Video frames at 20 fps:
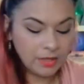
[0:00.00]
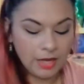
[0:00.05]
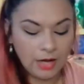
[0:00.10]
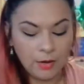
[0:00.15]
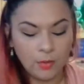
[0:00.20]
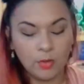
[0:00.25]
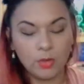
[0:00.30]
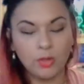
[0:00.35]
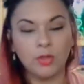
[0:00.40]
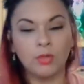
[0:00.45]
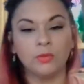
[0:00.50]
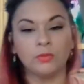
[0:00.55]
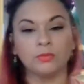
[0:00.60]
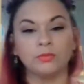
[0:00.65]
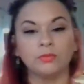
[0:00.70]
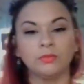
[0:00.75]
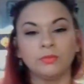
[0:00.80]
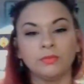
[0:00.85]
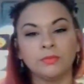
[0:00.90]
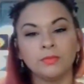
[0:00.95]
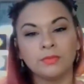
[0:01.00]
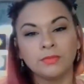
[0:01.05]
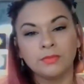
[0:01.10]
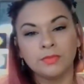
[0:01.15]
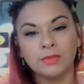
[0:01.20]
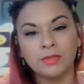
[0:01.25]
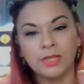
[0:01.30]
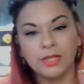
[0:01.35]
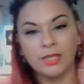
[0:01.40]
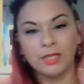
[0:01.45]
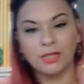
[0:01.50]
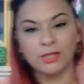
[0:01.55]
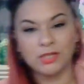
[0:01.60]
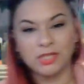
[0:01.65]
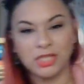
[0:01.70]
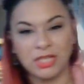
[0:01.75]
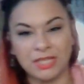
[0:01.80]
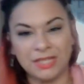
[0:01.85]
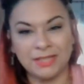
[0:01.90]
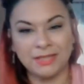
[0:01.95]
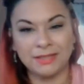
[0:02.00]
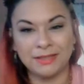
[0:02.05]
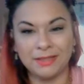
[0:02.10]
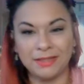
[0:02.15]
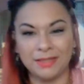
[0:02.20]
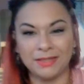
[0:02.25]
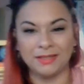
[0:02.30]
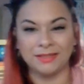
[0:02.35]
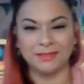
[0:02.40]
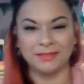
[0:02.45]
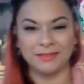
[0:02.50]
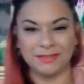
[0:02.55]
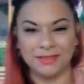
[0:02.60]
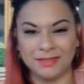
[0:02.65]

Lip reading: our own energy healing.